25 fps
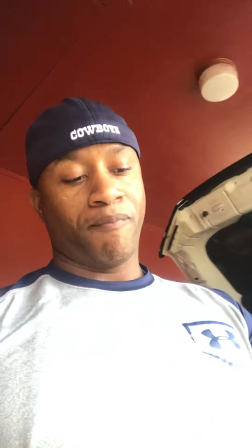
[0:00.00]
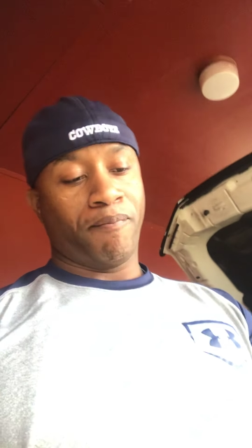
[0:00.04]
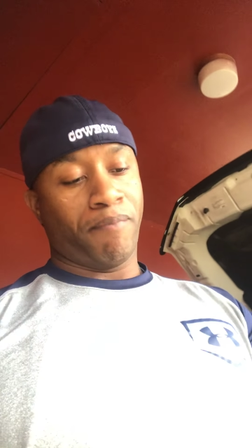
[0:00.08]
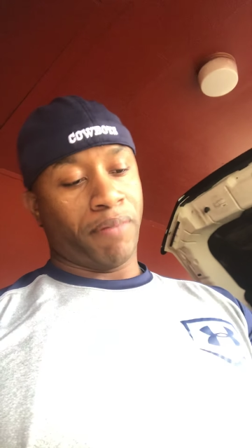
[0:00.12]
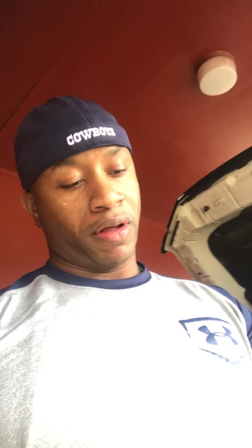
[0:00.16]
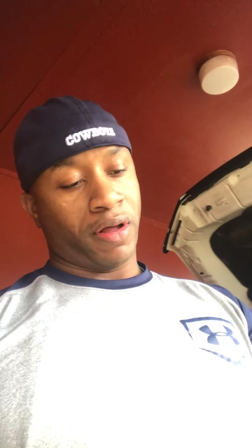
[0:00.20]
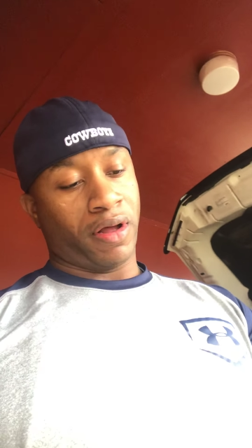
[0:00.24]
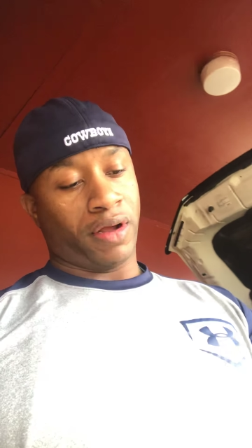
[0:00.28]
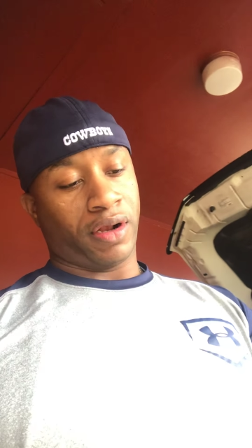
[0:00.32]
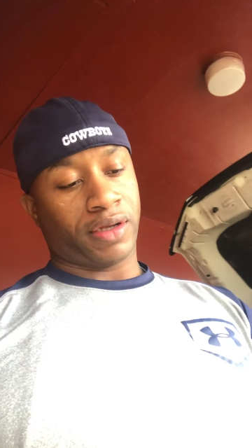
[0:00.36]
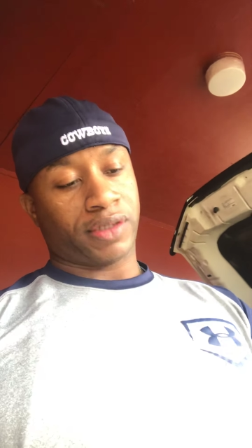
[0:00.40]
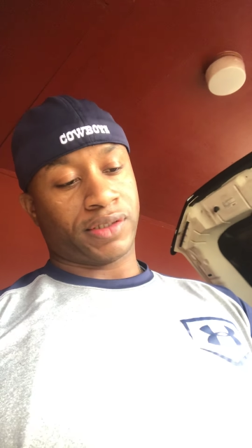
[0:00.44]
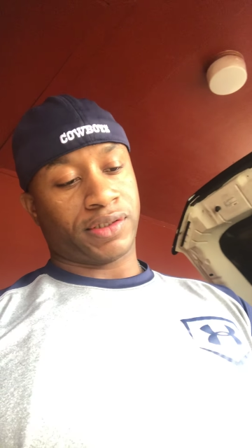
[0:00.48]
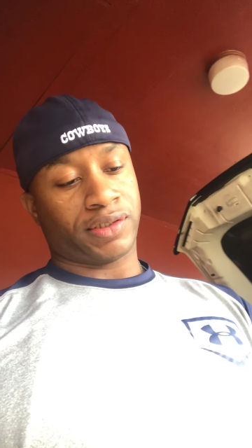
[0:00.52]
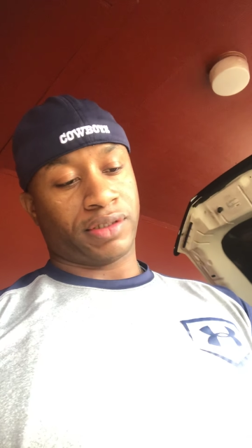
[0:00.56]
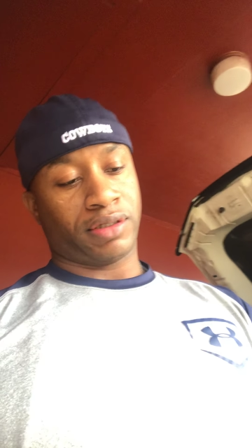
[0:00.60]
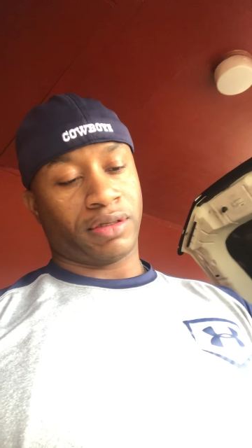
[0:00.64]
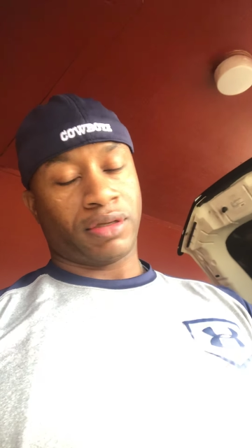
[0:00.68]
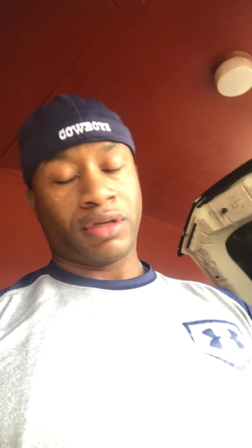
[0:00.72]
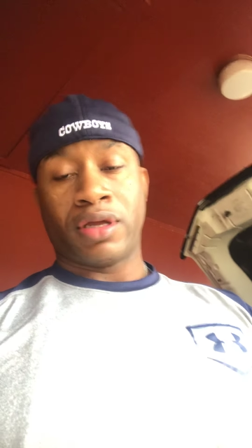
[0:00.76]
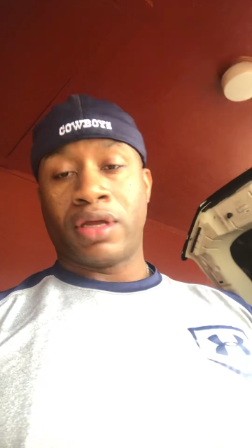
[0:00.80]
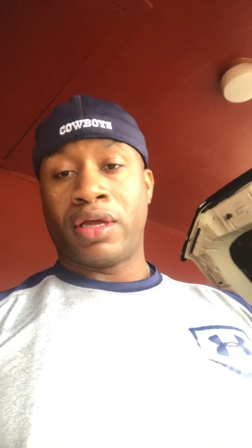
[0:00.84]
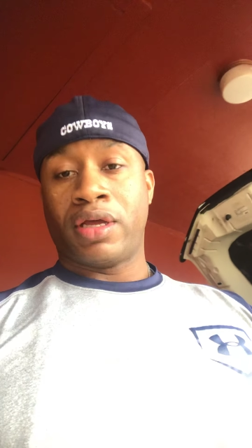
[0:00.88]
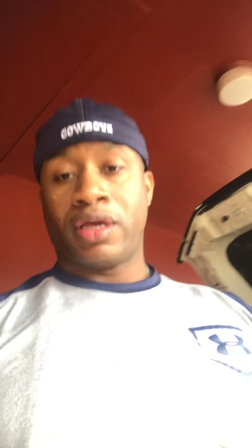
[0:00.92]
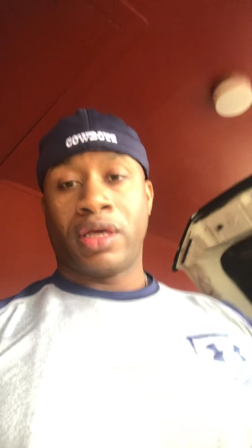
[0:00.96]
bucks
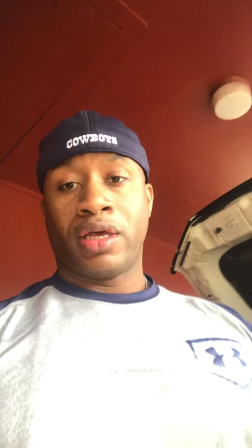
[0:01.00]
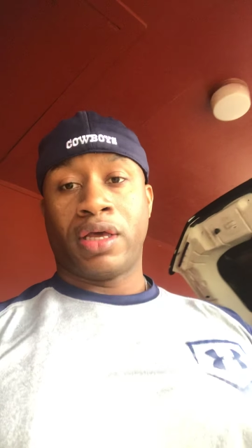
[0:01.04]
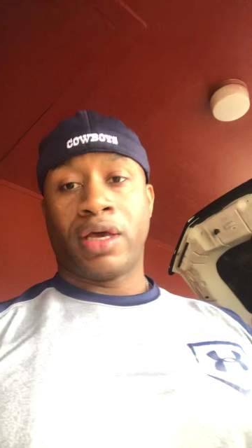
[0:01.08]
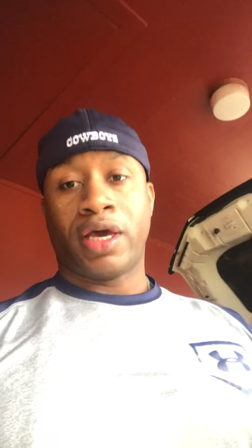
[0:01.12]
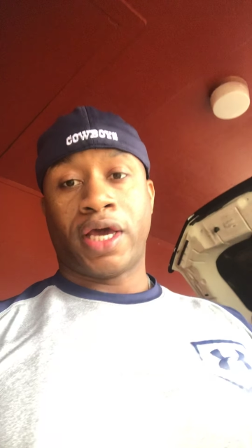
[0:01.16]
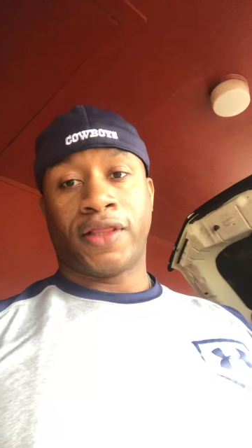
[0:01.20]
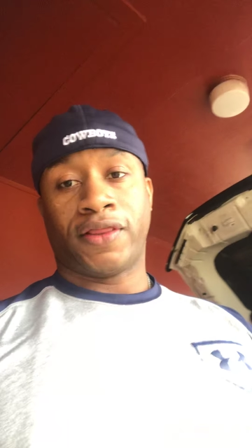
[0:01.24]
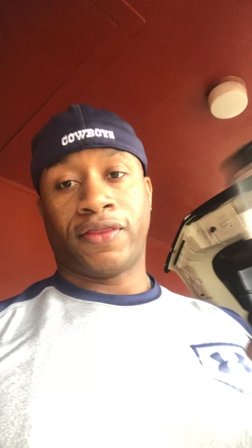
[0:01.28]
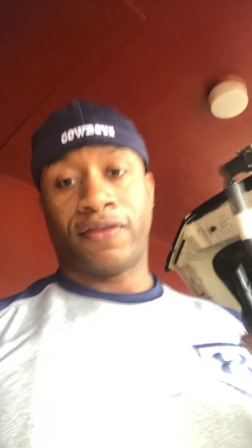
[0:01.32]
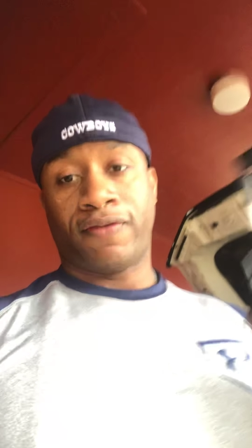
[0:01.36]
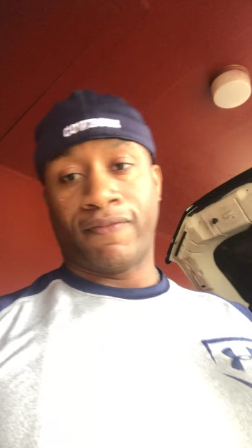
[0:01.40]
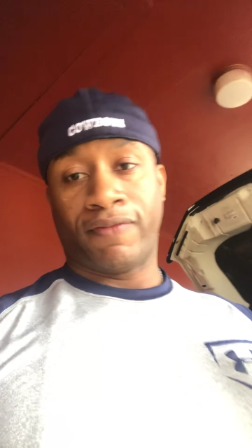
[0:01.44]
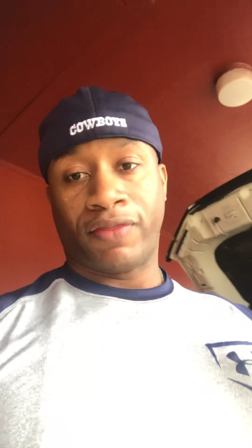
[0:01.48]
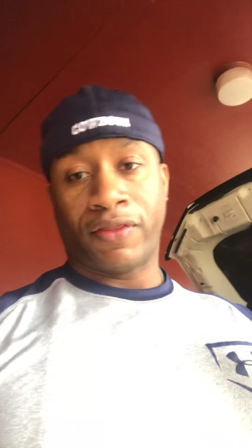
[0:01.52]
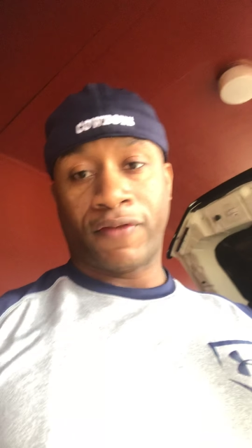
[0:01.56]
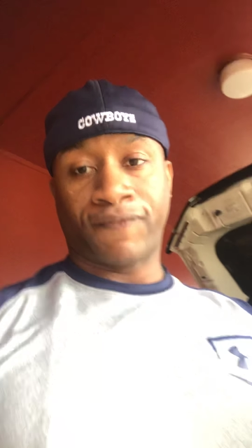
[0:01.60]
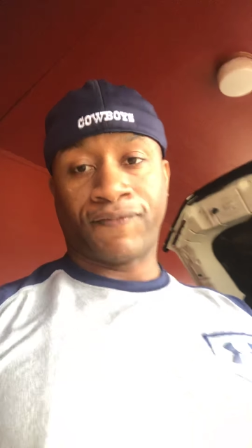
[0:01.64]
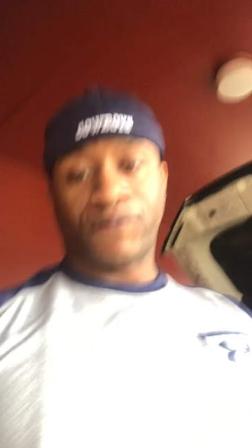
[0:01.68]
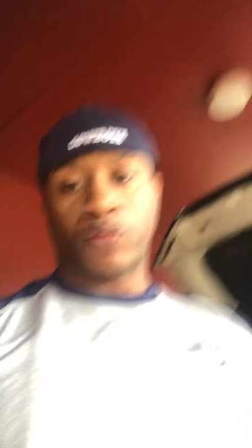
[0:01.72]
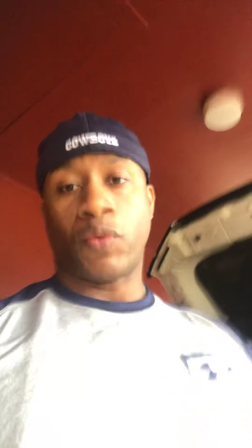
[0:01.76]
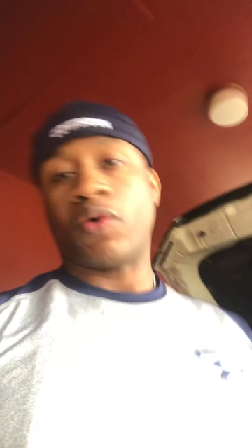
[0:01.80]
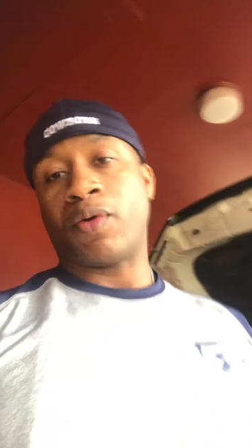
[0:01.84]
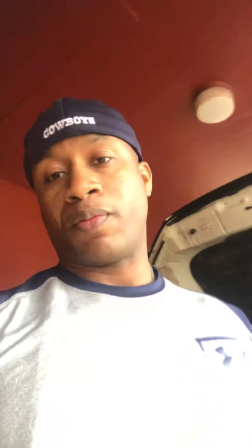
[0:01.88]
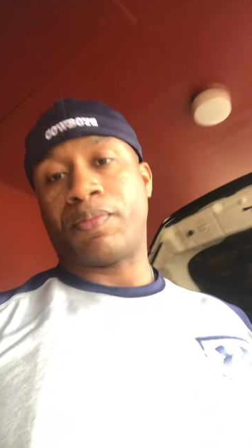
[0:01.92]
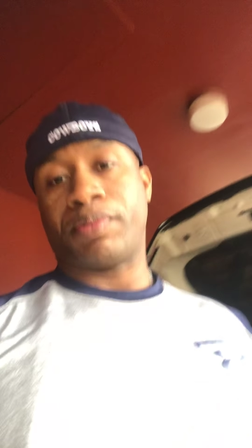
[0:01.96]
at the
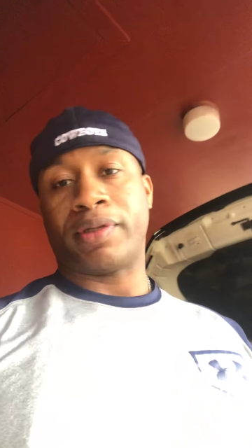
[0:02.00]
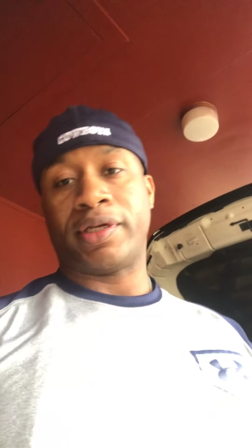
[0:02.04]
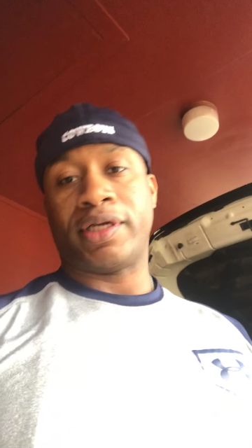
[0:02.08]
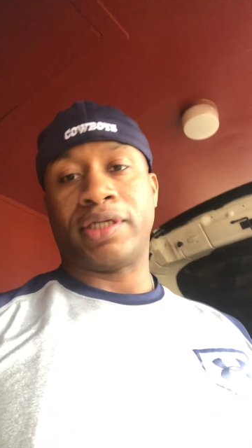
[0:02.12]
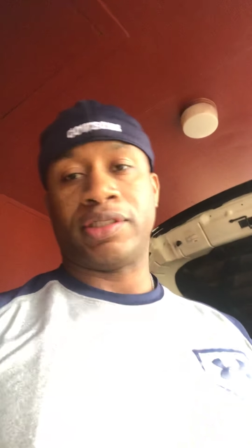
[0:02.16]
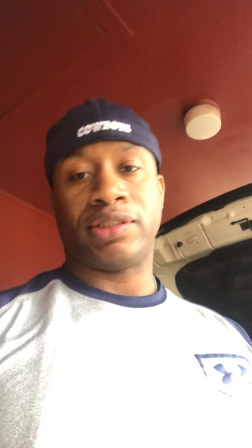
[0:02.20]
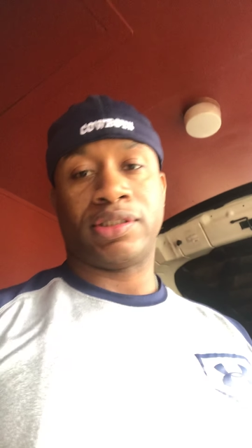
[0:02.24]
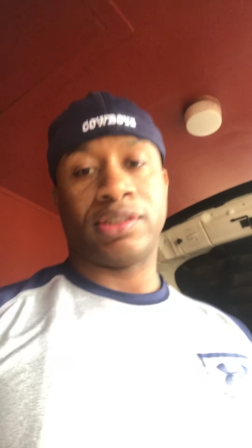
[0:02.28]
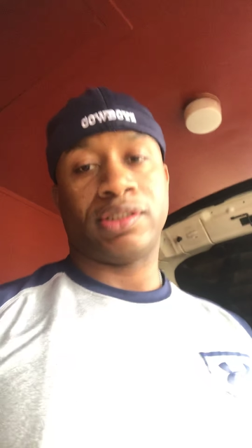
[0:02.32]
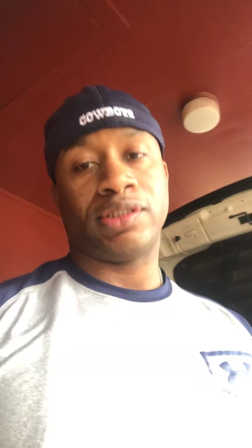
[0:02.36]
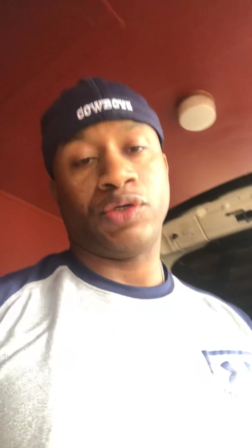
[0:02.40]
Ford place.